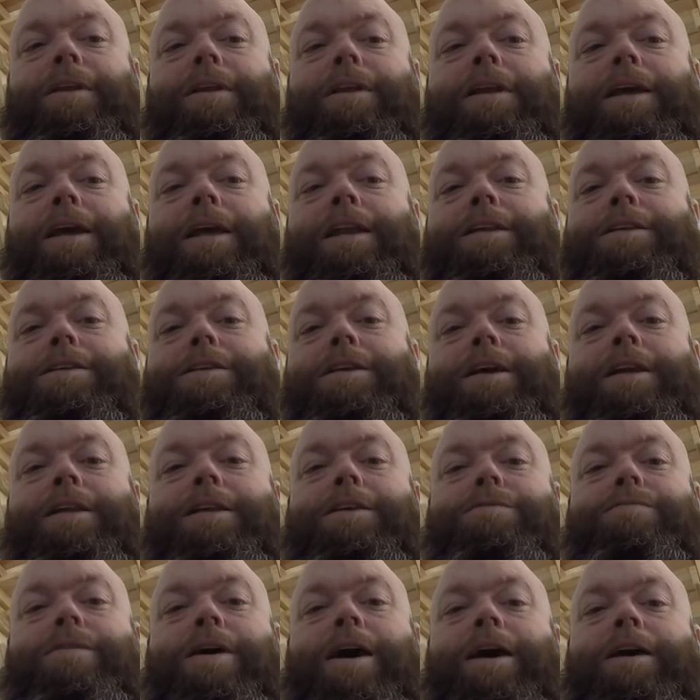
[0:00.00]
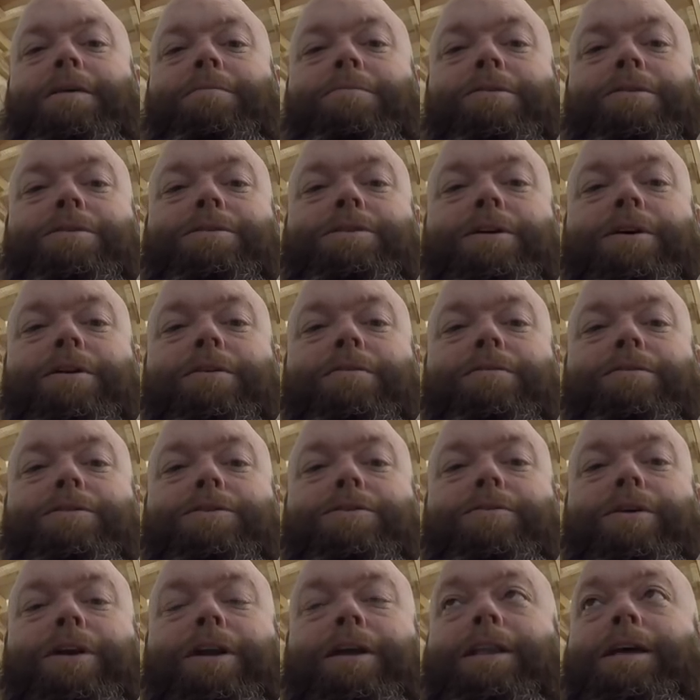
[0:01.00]
it is it is valuable. So
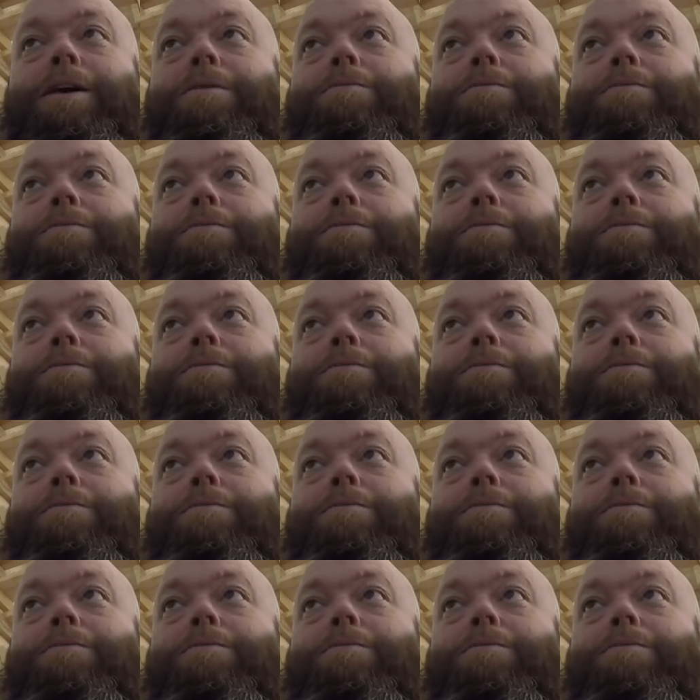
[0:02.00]
treat it that